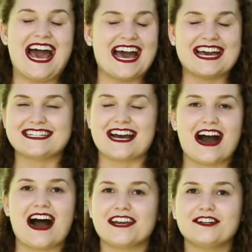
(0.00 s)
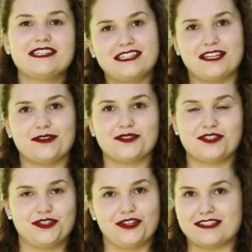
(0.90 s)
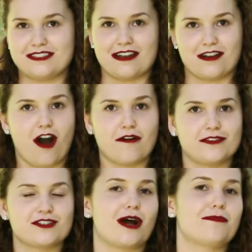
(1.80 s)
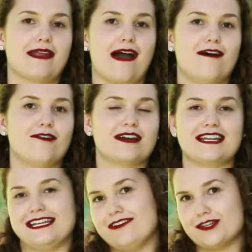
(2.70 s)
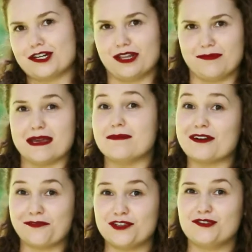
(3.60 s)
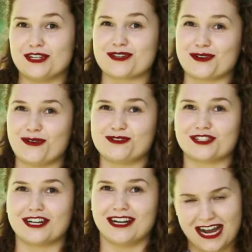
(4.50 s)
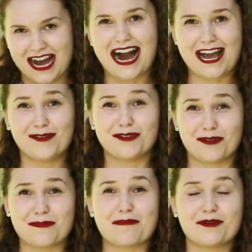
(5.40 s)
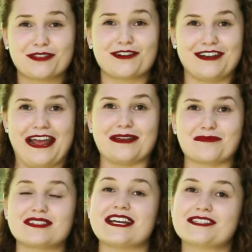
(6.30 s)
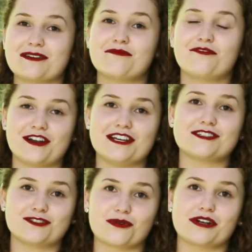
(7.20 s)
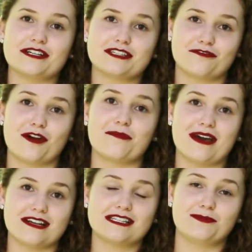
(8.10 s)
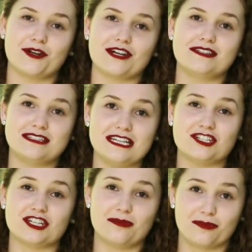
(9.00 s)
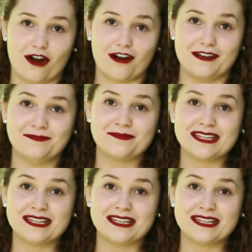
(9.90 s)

And I could see those students at a coffee shop now, and even though they may be a few years older, I would remember their names and some funny stories from my experience teaching abroad.